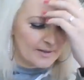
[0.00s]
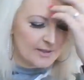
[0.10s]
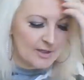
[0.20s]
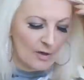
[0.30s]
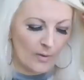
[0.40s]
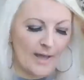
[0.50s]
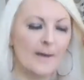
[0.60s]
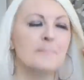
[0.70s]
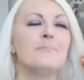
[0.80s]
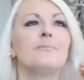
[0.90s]
You know,
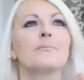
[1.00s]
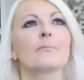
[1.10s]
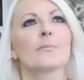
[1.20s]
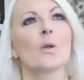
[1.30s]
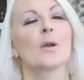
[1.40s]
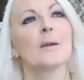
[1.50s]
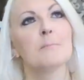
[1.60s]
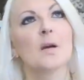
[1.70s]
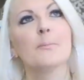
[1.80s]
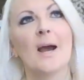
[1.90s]
um, in
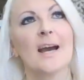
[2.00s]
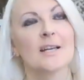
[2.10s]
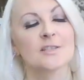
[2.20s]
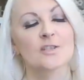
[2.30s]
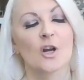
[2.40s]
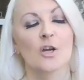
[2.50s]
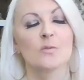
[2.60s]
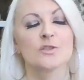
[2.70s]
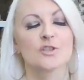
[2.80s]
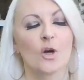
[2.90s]
my past, I
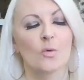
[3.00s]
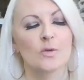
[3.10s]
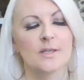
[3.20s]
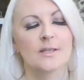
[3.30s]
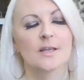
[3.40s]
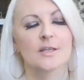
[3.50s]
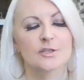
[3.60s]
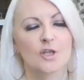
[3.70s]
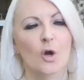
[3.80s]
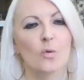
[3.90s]
was totally,
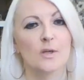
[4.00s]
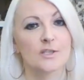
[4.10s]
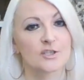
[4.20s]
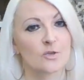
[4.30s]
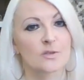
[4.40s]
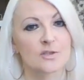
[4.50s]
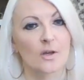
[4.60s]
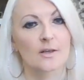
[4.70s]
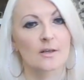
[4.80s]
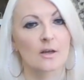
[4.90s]
totally
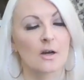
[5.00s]
suicidal.